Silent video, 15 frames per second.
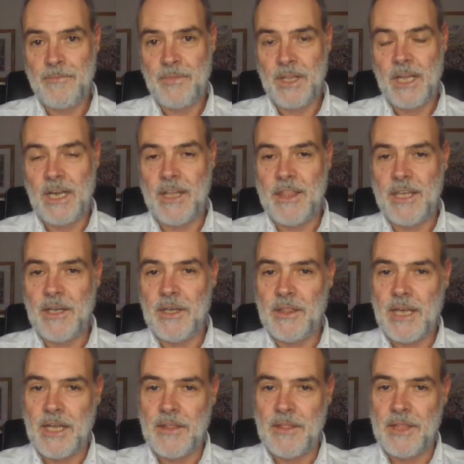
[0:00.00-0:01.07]
And I think
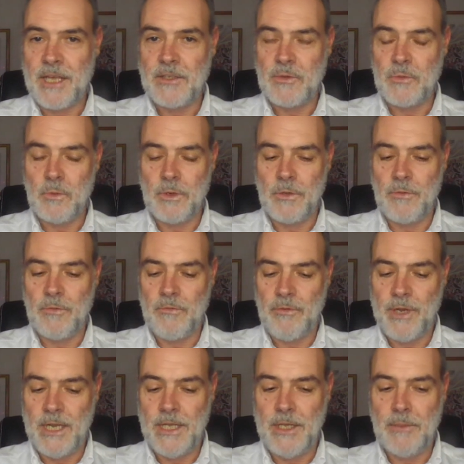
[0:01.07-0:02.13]
that that's one of the
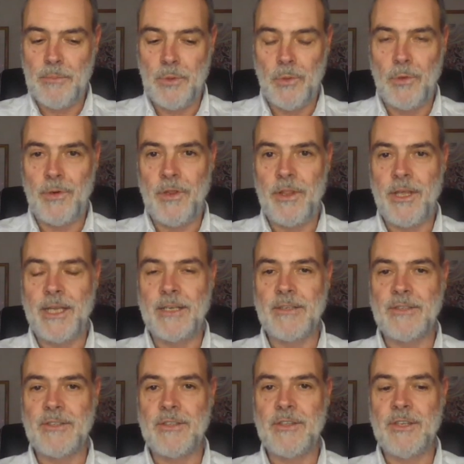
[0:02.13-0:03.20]
really important
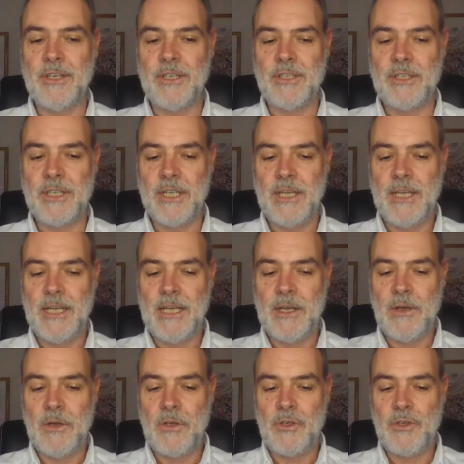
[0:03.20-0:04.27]
things that
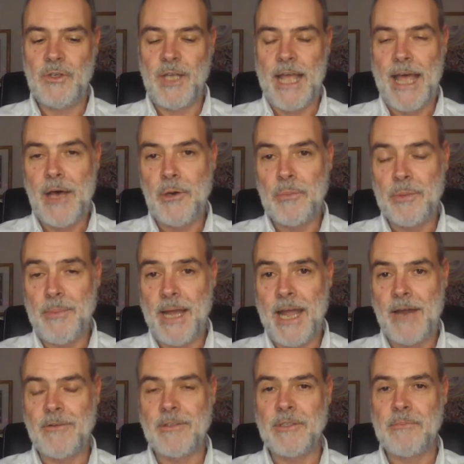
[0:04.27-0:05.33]
should help
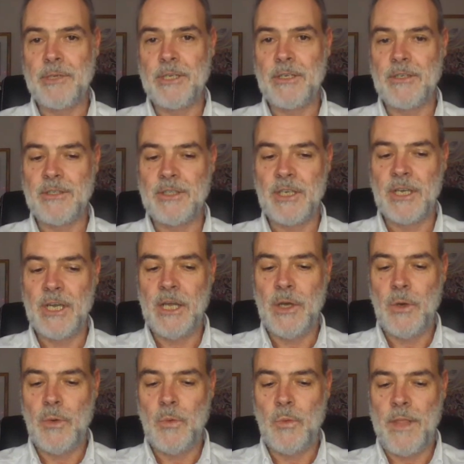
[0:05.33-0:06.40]
parents because
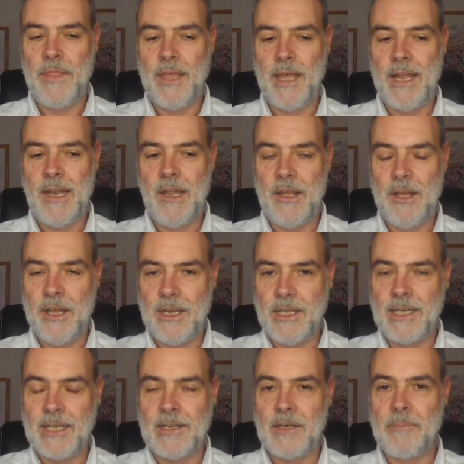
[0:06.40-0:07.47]
when they're
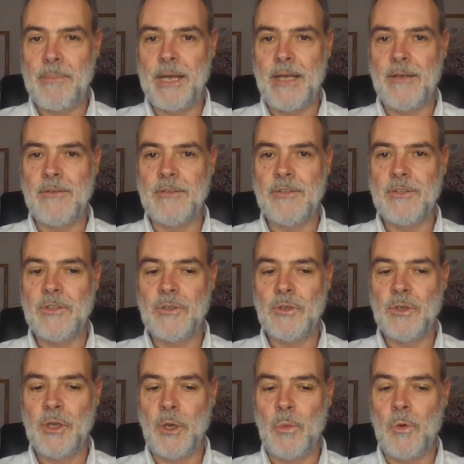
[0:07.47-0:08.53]
learning about
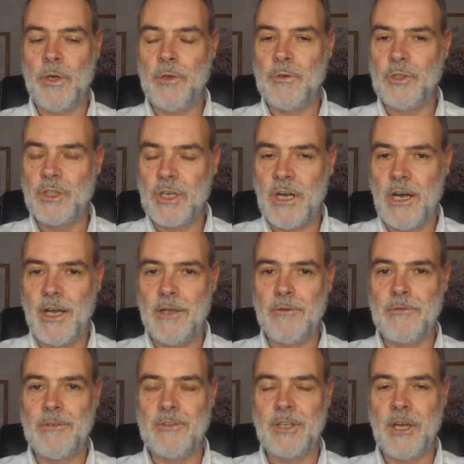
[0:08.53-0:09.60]
you know what your
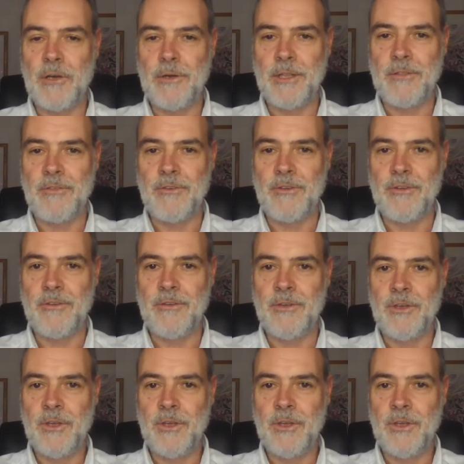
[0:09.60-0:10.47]
child is going through